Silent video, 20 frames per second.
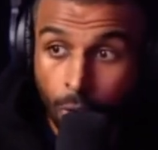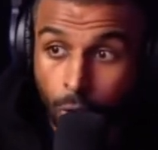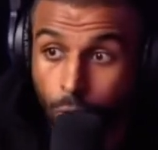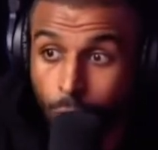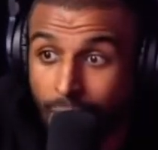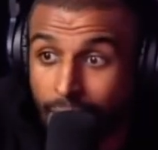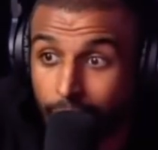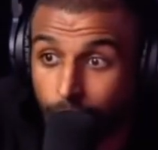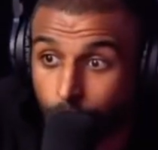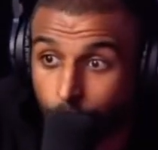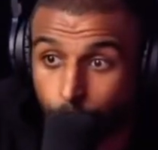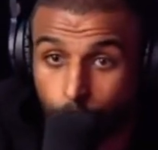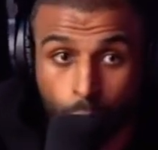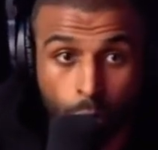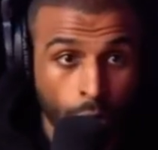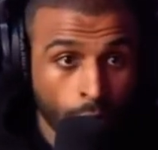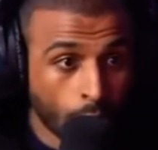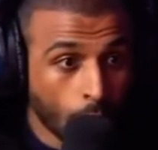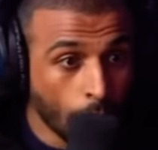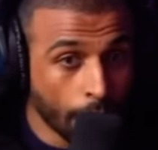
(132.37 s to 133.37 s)
grinding
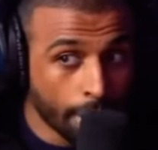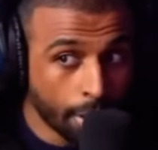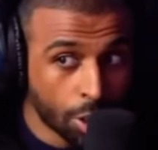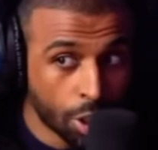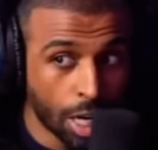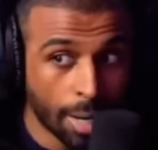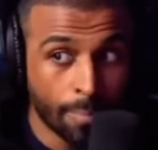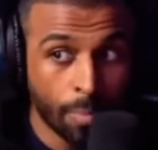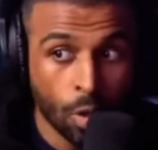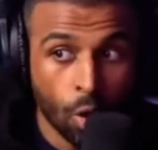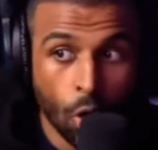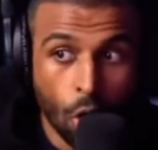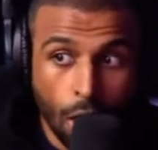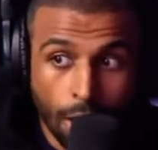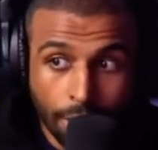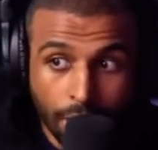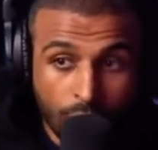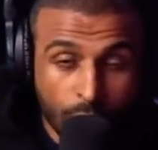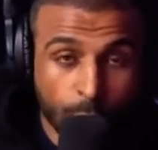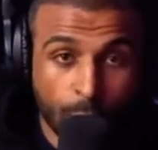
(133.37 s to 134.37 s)
through, going to the gym,
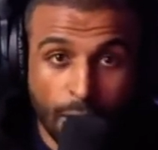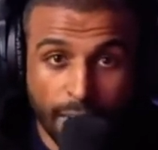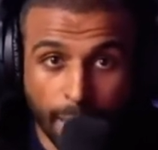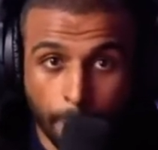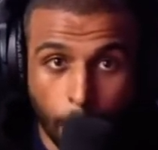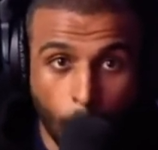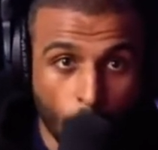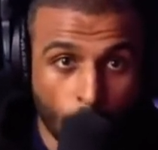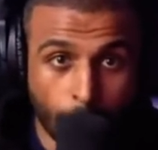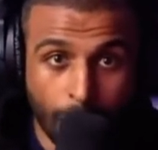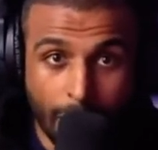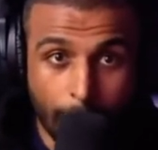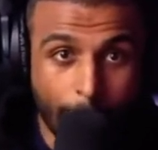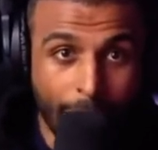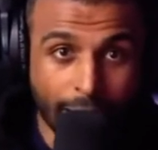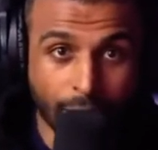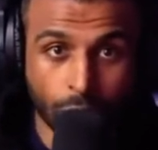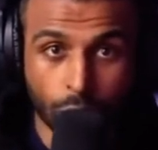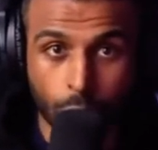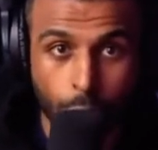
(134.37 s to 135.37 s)
all these fucking Pokemon
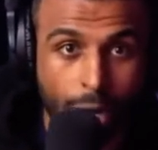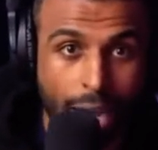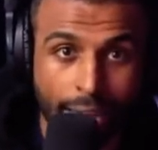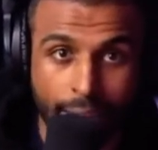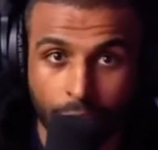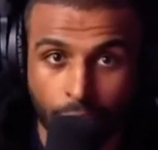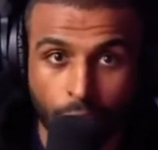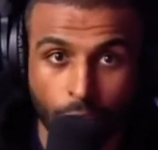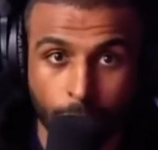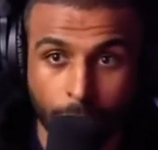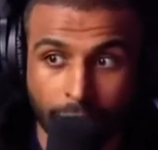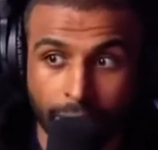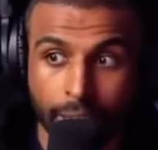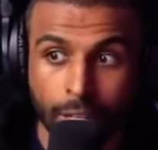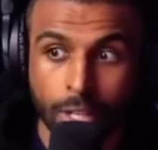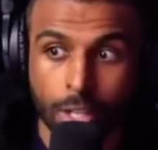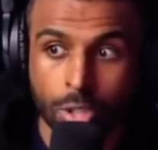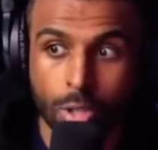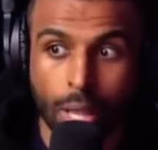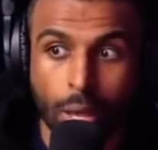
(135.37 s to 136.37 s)
badges you gotta accumulate
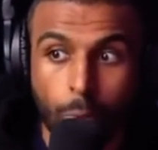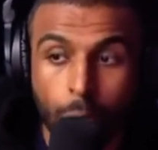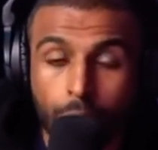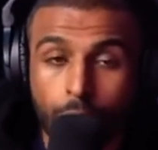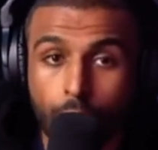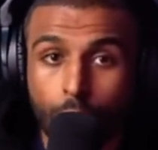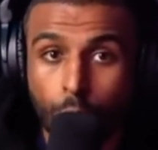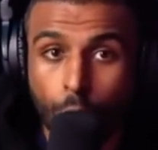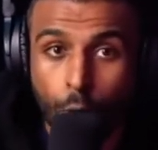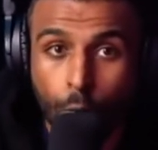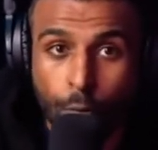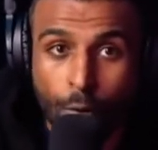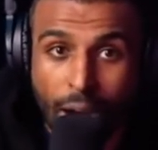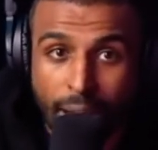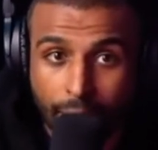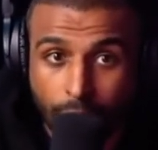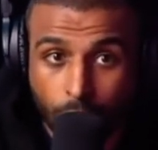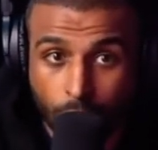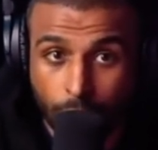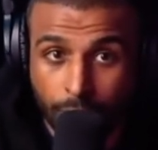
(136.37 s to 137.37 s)
so that when you do
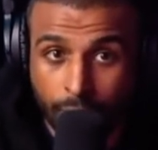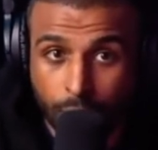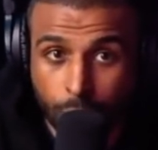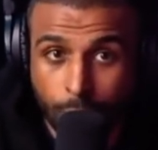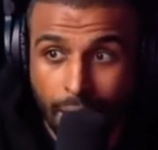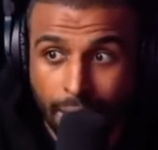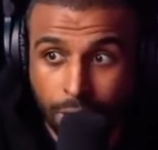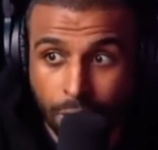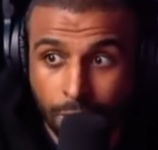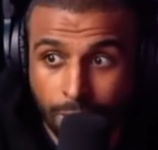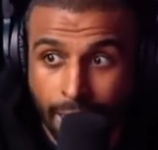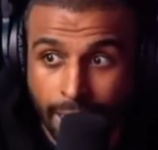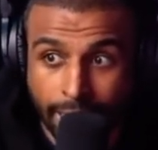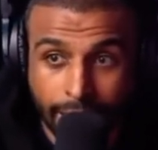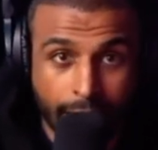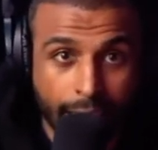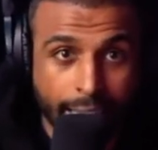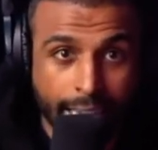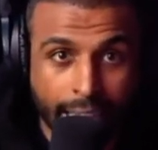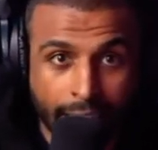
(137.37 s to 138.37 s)
find a girl that you actually like,
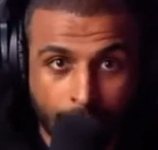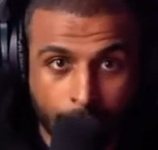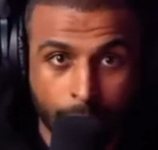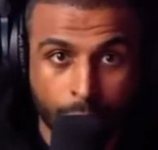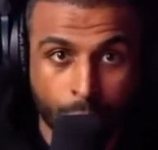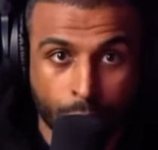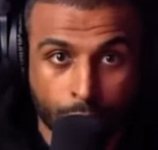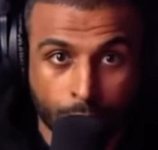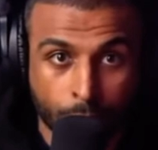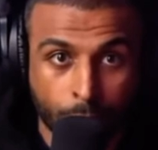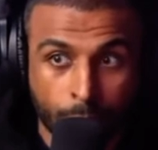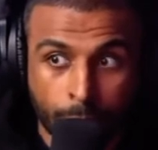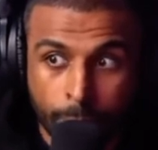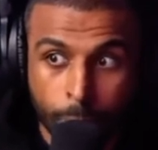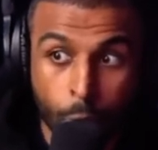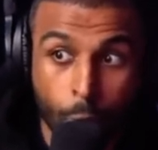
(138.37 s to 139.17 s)
aka Mewtwo,